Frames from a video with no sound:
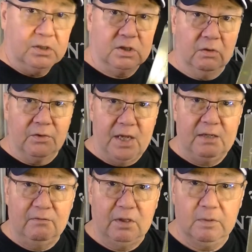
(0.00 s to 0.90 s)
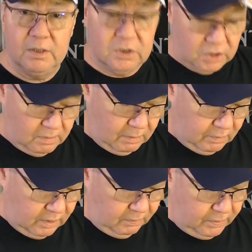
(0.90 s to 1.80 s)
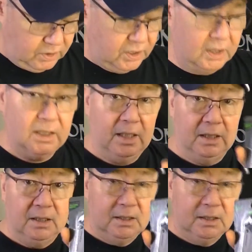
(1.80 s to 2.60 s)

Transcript: So thank you very much, Jim. I really appreciate that.